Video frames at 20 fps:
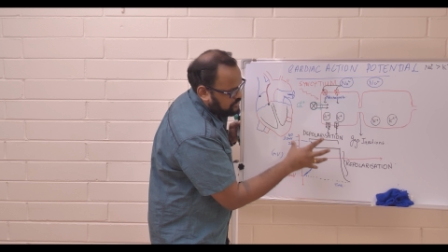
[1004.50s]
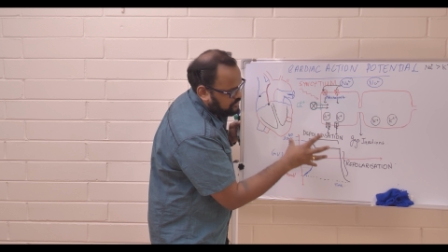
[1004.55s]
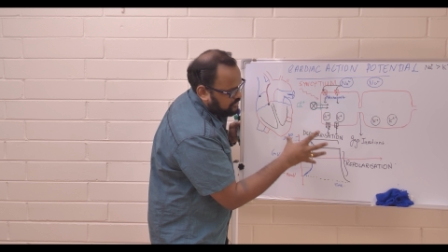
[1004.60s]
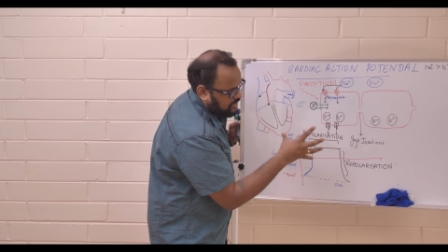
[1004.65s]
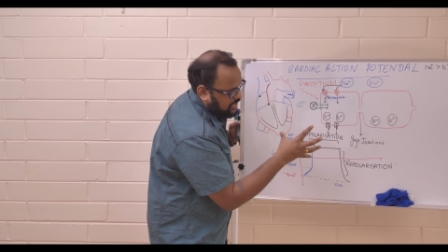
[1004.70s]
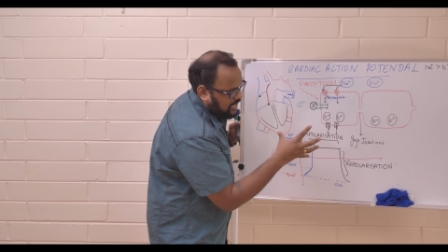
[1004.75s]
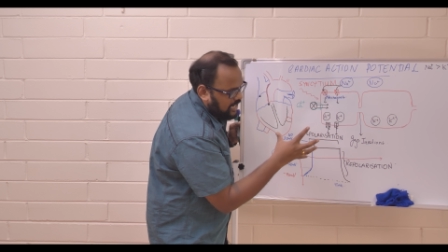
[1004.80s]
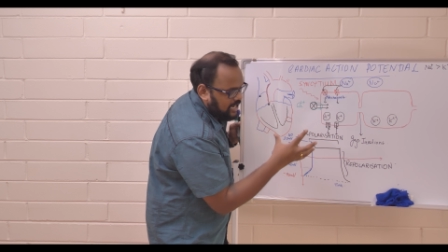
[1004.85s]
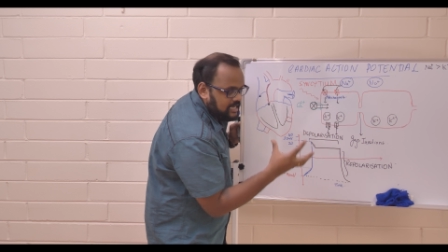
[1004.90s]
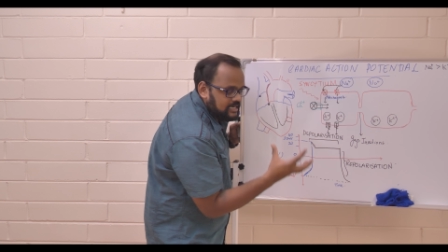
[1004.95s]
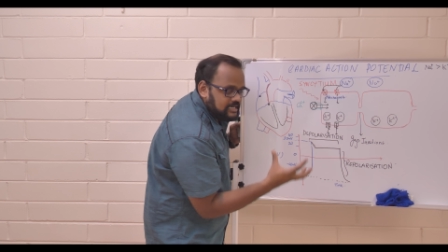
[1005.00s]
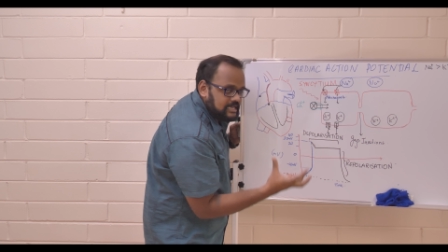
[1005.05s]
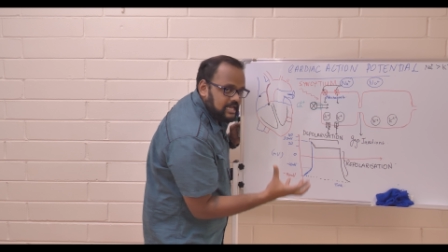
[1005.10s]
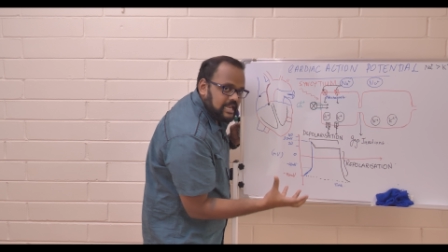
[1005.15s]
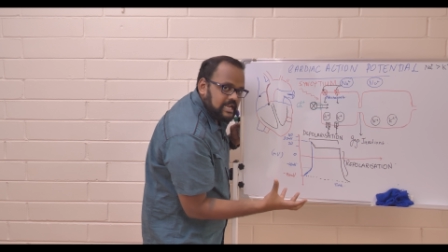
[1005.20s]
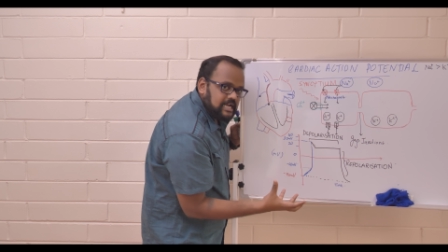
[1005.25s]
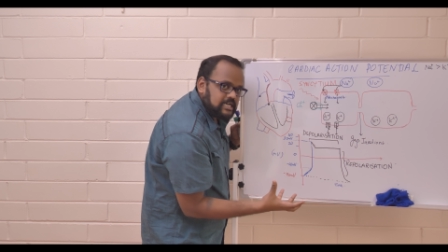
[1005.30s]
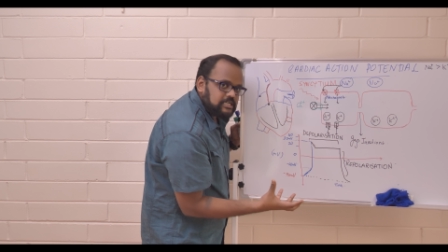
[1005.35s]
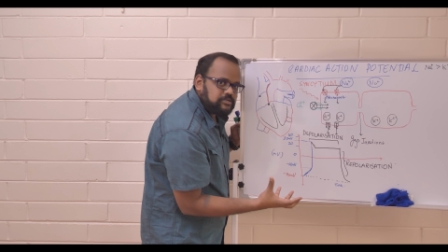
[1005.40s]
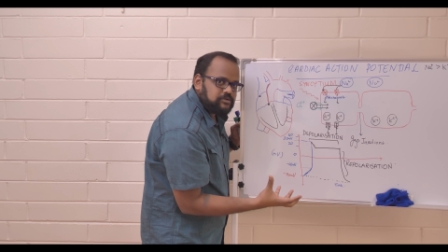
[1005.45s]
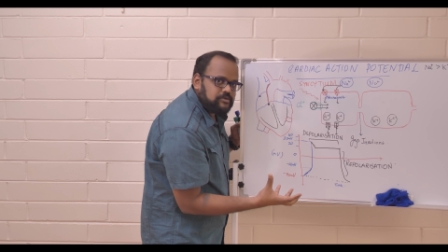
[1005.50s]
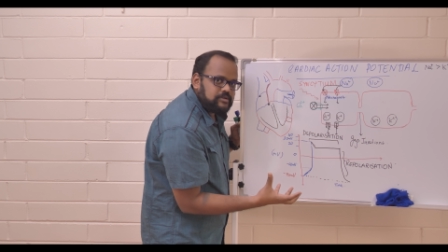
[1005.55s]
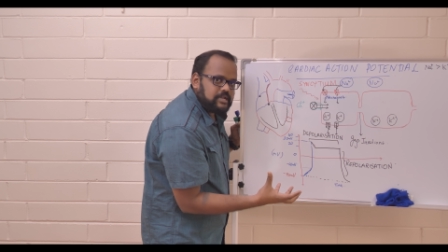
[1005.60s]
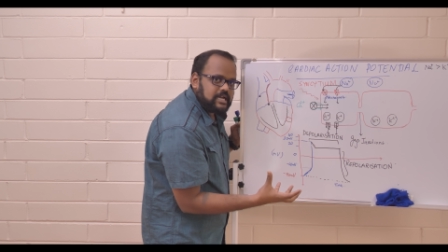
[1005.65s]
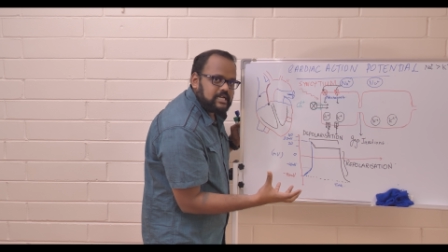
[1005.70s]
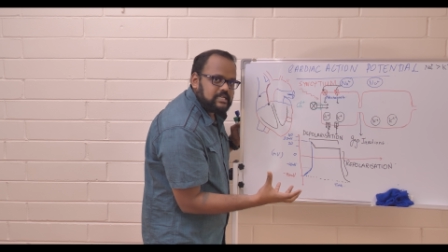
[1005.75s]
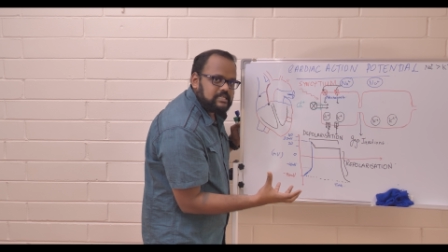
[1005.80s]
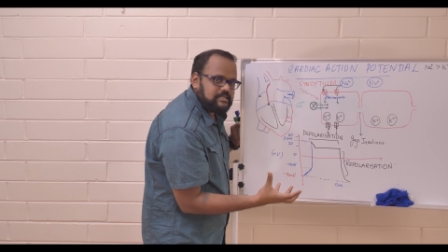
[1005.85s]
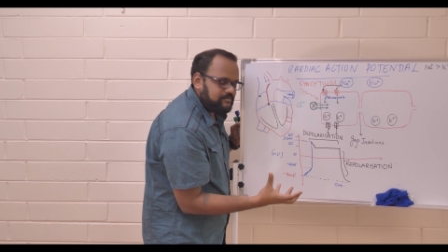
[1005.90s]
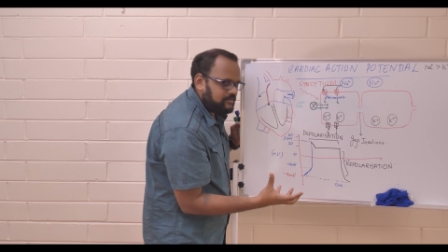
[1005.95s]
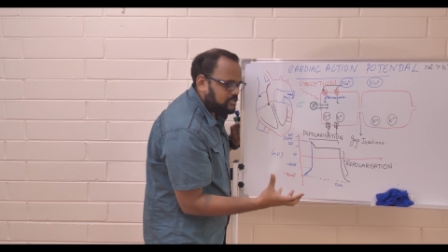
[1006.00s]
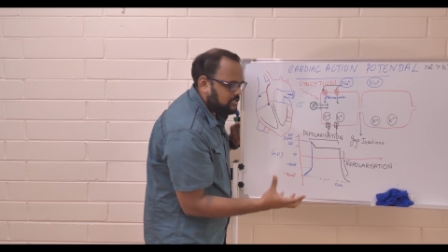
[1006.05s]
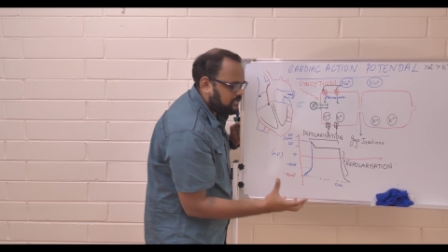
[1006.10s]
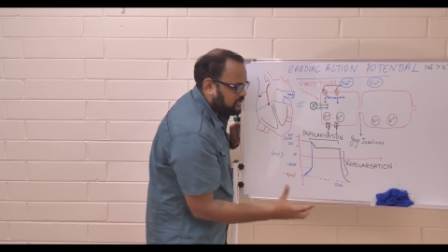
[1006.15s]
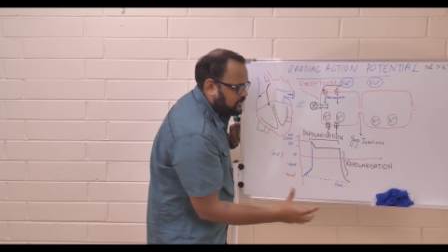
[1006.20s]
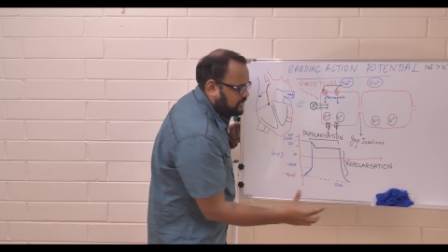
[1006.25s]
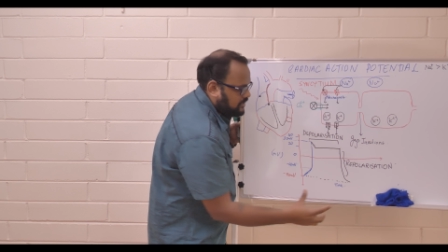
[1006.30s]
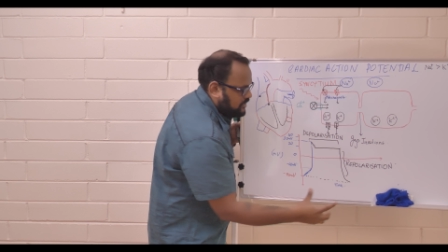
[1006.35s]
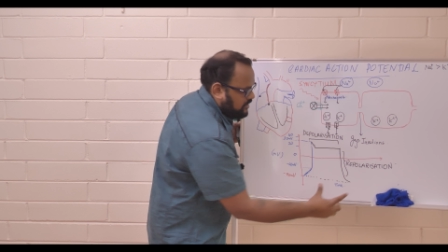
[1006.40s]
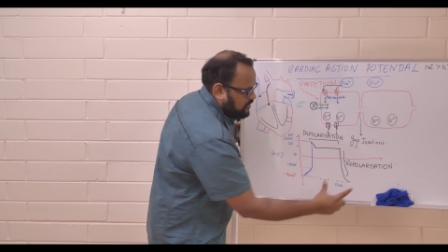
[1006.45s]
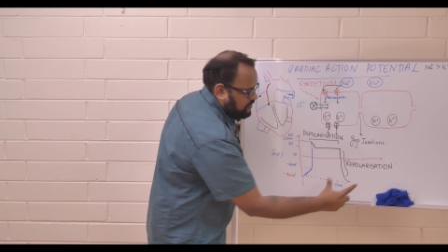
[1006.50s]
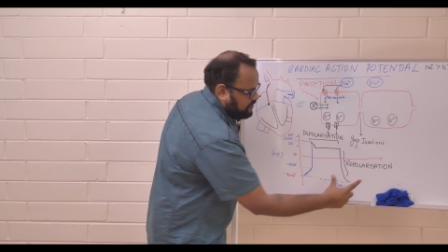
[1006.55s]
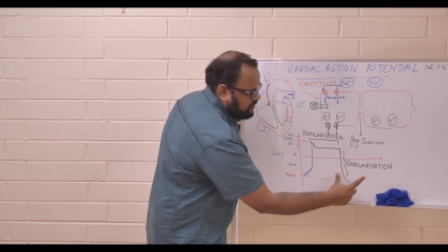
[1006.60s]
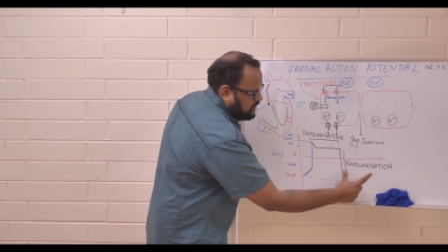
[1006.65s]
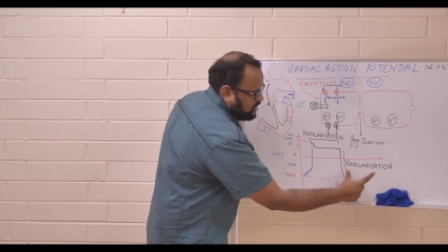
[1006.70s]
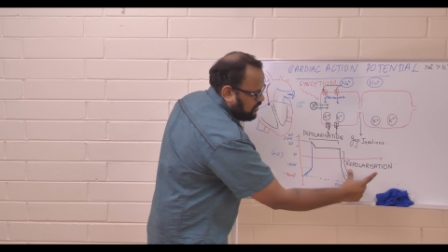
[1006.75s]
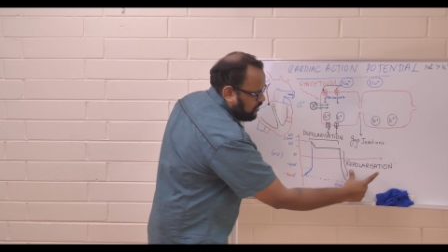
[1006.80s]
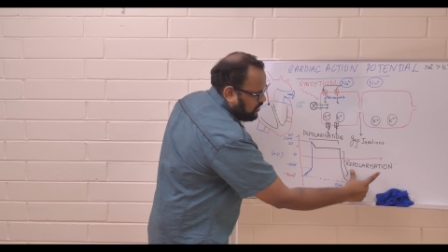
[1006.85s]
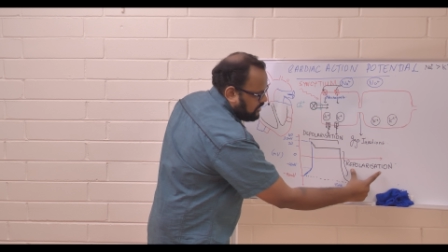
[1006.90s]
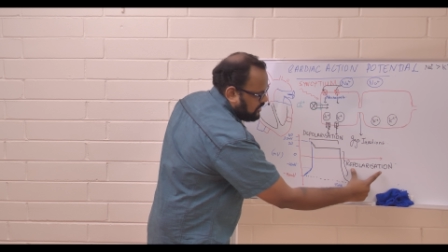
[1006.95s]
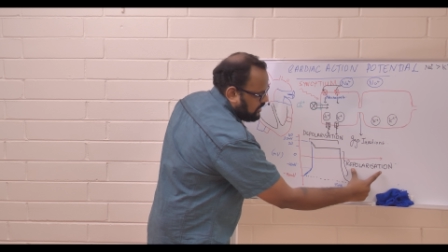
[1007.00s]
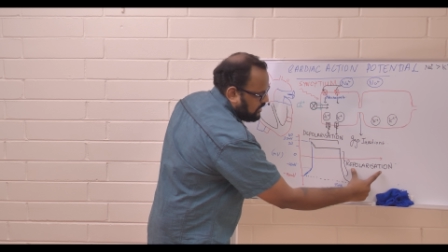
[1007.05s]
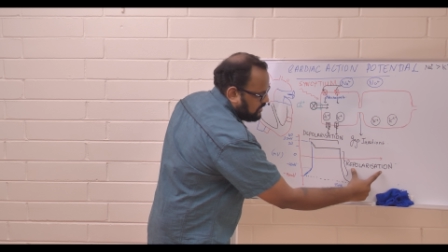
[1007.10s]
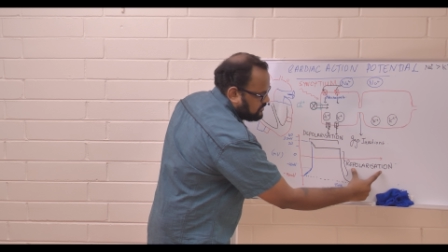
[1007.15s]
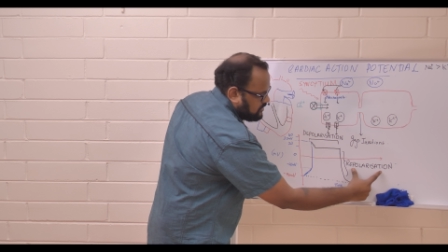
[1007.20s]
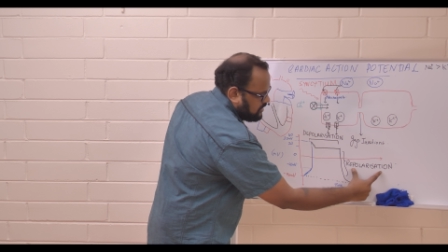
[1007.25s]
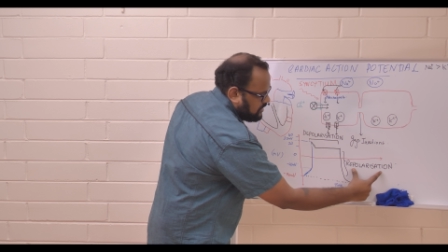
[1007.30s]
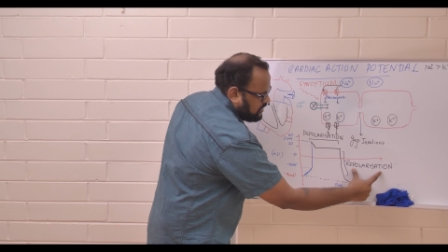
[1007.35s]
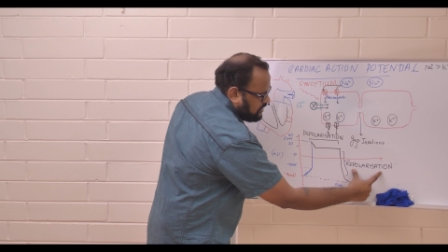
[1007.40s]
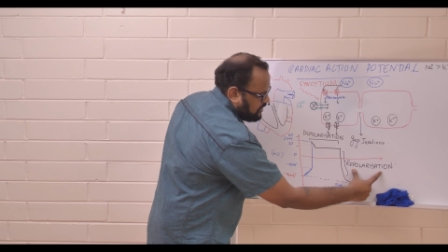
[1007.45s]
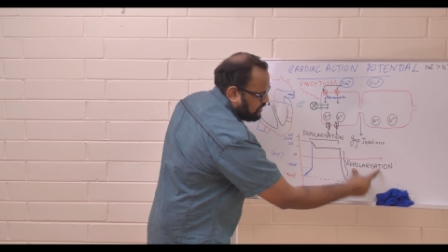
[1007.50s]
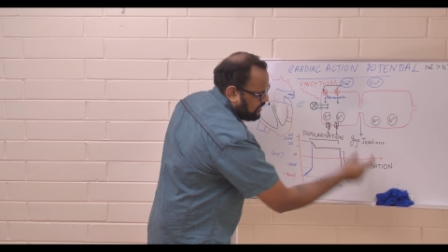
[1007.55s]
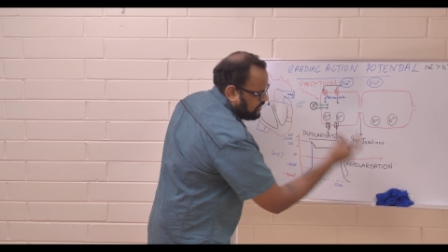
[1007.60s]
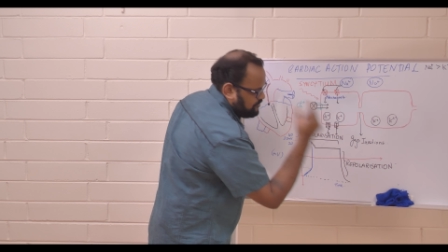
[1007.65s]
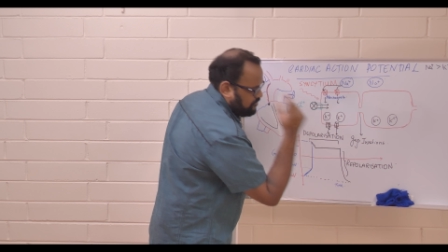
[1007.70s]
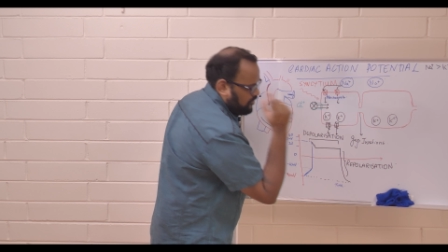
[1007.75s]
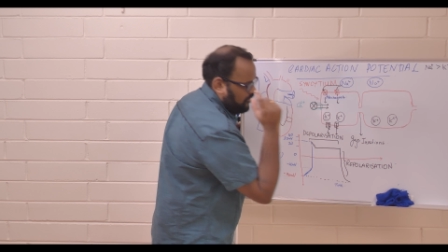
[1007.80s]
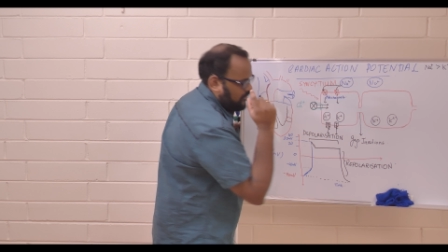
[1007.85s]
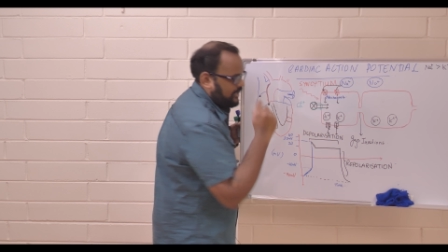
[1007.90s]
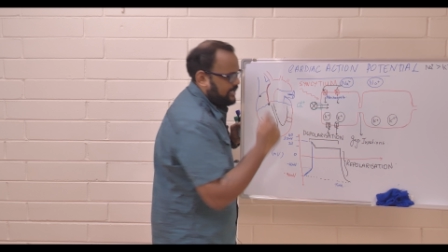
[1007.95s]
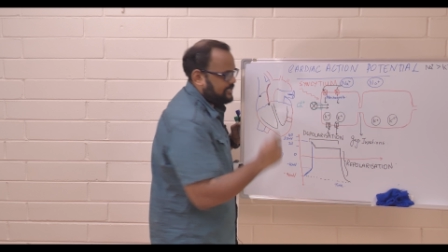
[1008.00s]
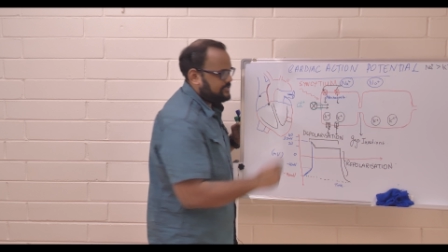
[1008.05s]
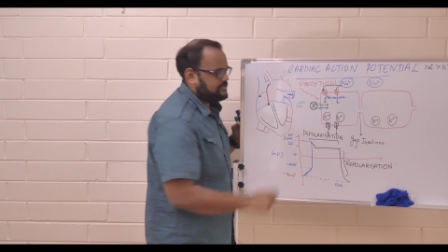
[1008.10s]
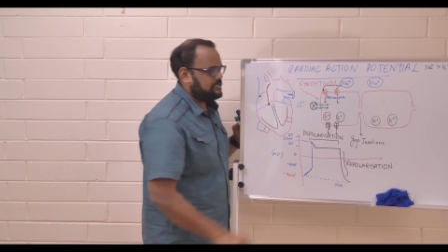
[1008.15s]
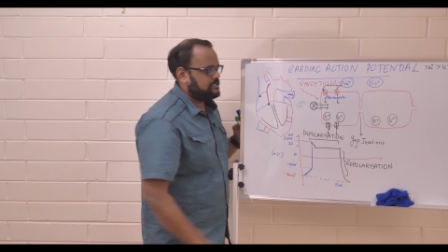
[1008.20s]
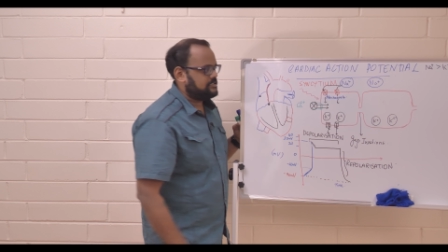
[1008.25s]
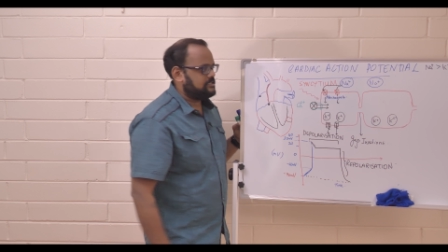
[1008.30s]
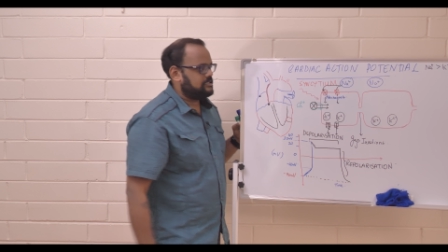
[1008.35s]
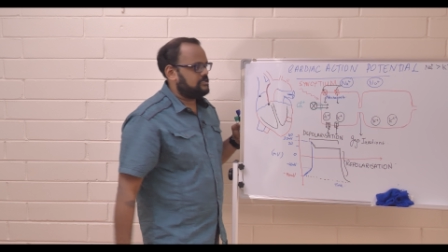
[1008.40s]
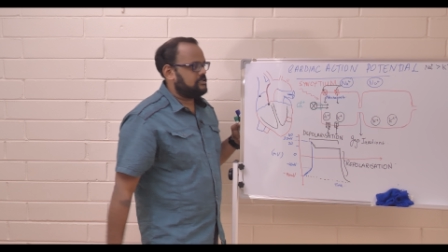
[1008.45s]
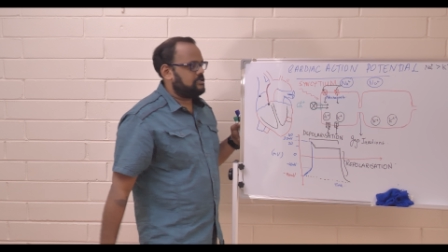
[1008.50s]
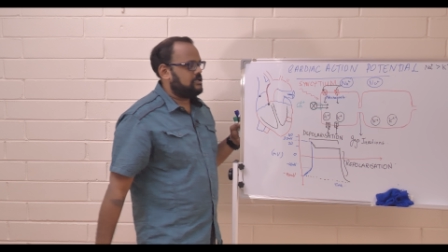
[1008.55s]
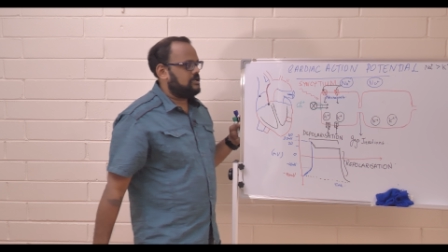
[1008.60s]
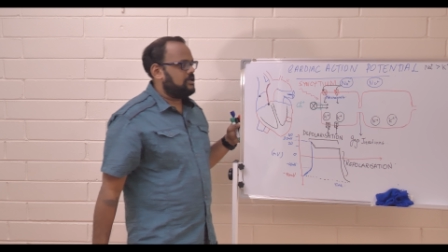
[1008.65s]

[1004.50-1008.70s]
to gain electronegativity, we call it as repolarization.